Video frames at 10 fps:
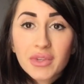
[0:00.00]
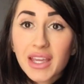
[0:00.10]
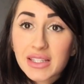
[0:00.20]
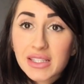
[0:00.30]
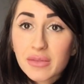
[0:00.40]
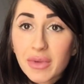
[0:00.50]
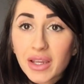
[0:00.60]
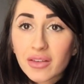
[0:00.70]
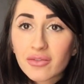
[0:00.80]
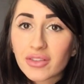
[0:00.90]

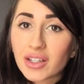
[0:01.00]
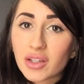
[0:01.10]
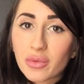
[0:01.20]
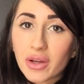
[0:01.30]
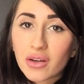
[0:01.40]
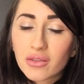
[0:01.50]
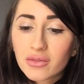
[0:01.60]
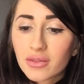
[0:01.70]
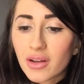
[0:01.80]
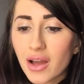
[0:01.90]
guesstimate really well.
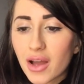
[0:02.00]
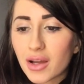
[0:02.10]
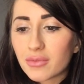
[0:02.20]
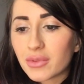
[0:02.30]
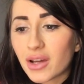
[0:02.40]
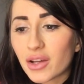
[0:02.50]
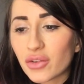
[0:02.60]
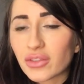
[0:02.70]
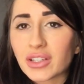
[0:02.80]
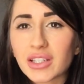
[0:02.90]
I
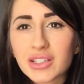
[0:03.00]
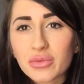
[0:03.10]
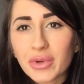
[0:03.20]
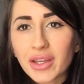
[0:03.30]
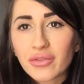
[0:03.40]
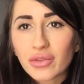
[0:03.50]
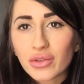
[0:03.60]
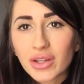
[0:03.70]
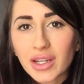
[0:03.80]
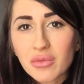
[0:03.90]
don't really need to weigh
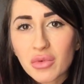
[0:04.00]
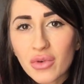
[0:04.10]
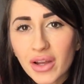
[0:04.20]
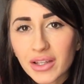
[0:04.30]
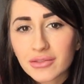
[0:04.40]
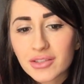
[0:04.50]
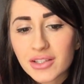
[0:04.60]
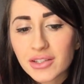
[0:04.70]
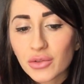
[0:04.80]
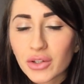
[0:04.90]
food anymore. I can
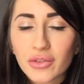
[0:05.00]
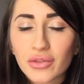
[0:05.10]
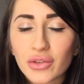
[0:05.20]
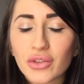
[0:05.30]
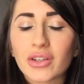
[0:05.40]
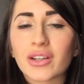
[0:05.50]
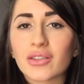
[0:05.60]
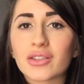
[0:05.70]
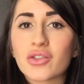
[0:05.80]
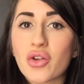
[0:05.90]
just look at a food and
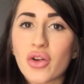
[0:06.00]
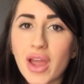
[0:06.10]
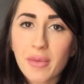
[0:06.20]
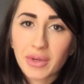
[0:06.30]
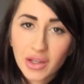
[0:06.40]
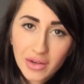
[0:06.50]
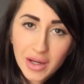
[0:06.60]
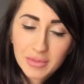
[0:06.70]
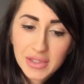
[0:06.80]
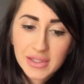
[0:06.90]
know how many
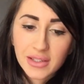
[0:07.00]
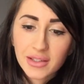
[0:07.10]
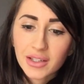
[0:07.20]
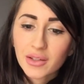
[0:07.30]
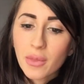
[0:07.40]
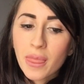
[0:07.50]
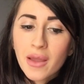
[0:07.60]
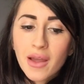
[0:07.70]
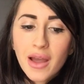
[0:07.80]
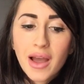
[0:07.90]
grams is in it.
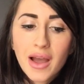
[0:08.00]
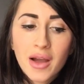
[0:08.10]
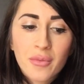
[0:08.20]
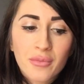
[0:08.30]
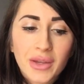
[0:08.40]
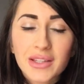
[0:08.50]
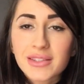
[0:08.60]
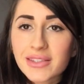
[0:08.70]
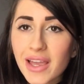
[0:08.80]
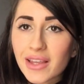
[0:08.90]
In
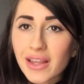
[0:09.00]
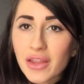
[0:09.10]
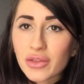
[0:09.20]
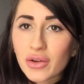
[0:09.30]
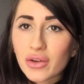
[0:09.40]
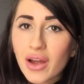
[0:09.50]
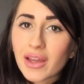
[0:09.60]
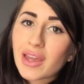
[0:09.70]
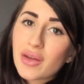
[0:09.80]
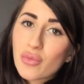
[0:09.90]
saying that though, I
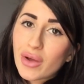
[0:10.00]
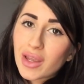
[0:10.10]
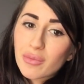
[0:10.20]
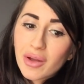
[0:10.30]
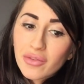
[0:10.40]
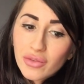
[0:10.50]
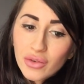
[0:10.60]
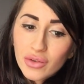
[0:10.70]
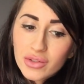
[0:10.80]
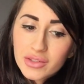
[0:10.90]
am weighing my
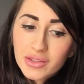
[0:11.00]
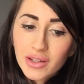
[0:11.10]
food